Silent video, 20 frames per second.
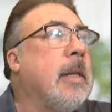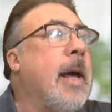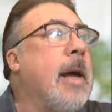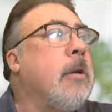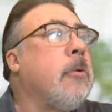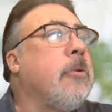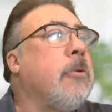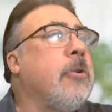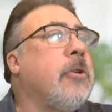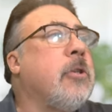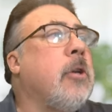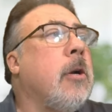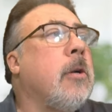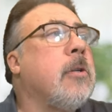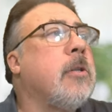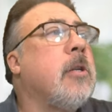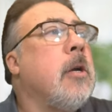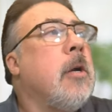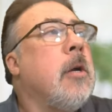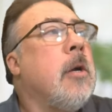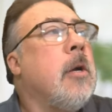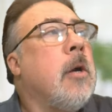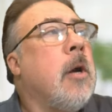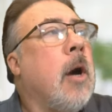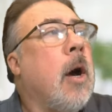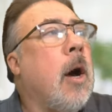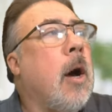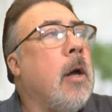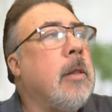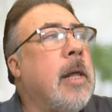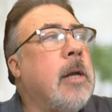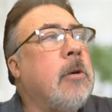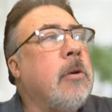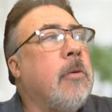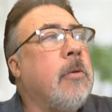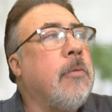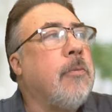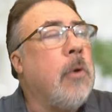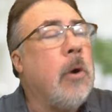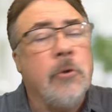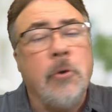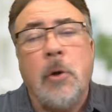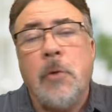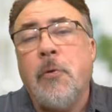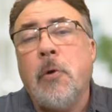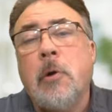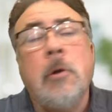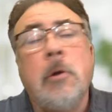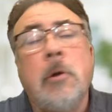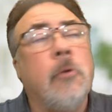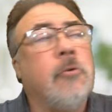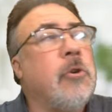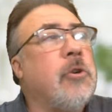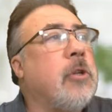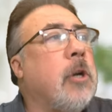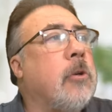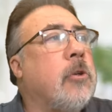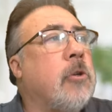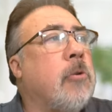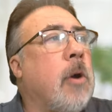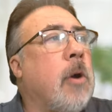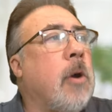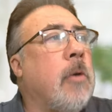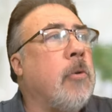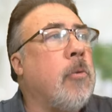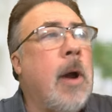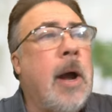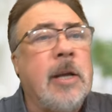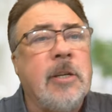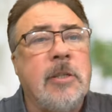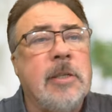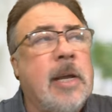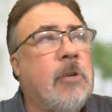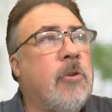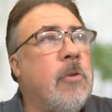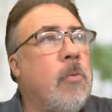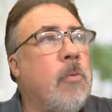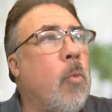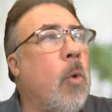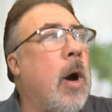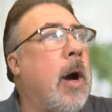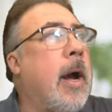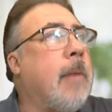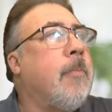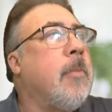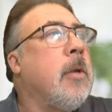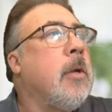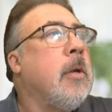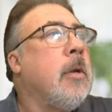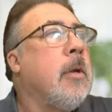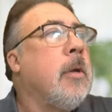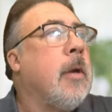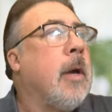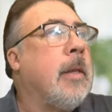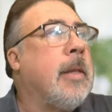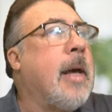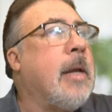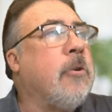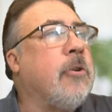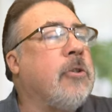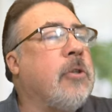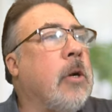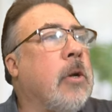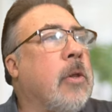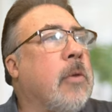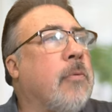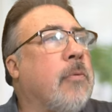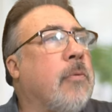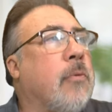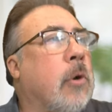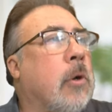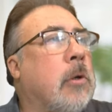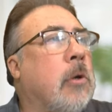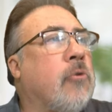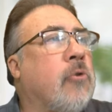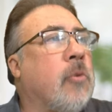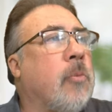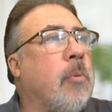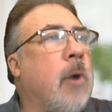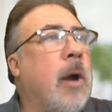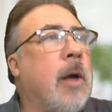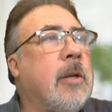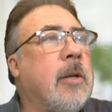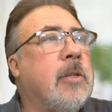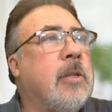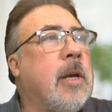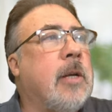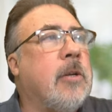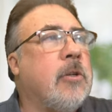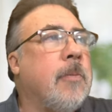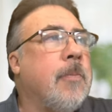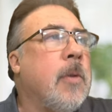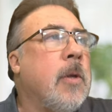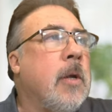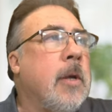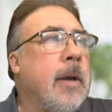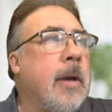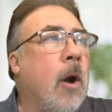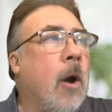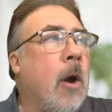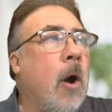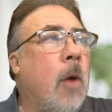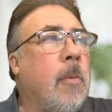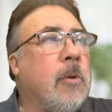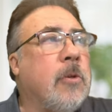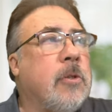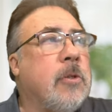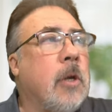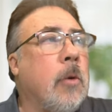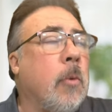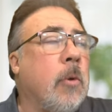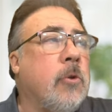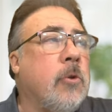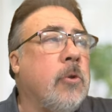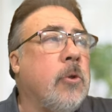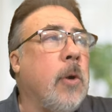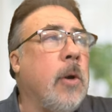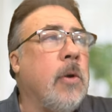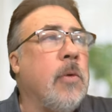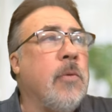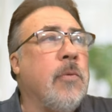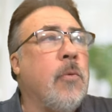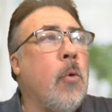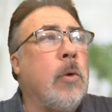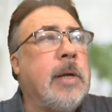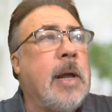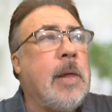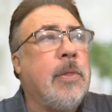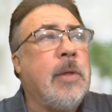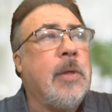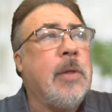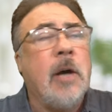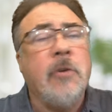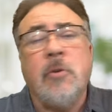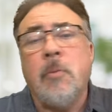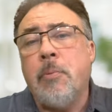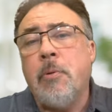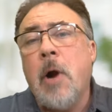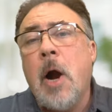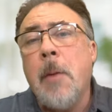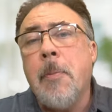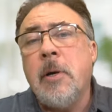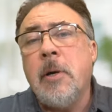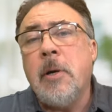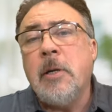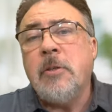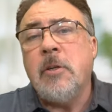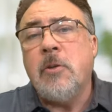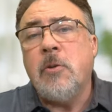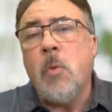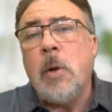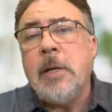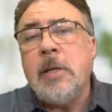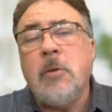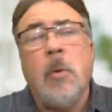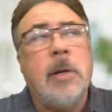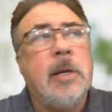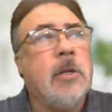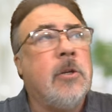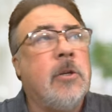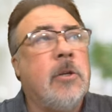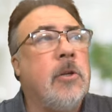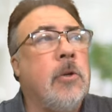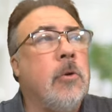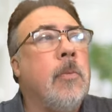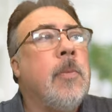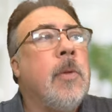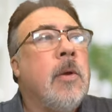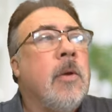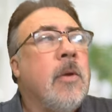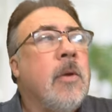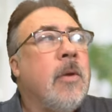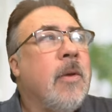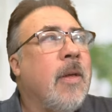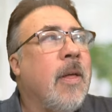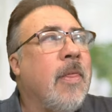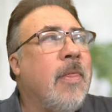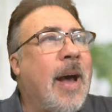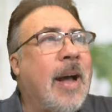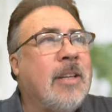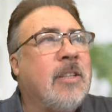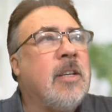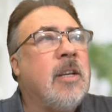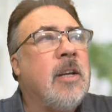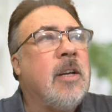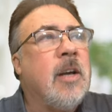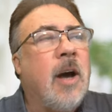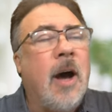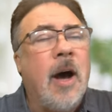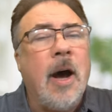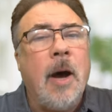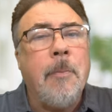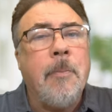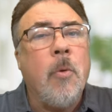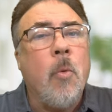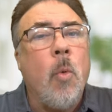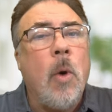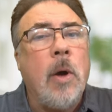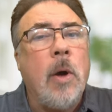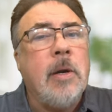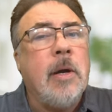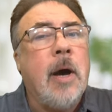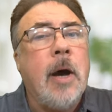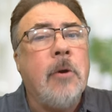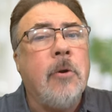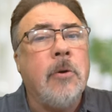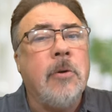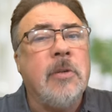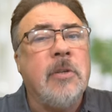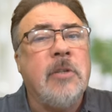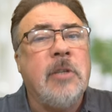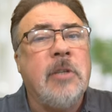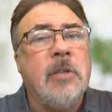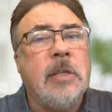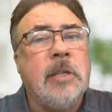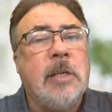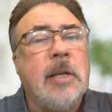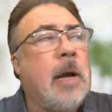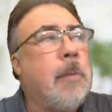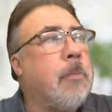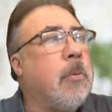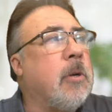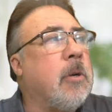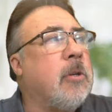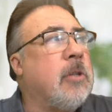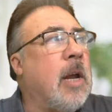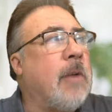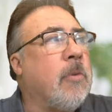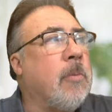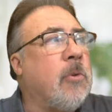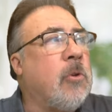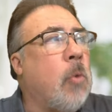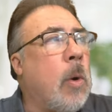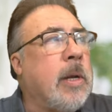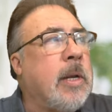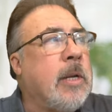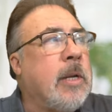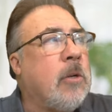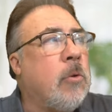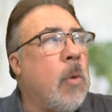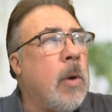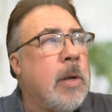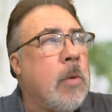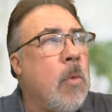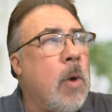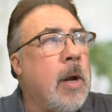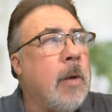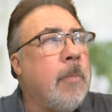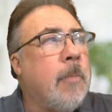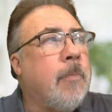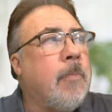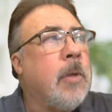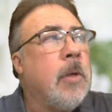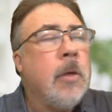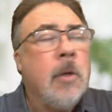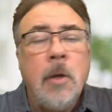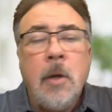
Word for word: lender starts, uh, lender, for, sorry, foreclosure starts are on the rise nationwide. Lenders started the foreclosure process in almost uh, well 248,000 properties in 2022. That's up 169% from 2021,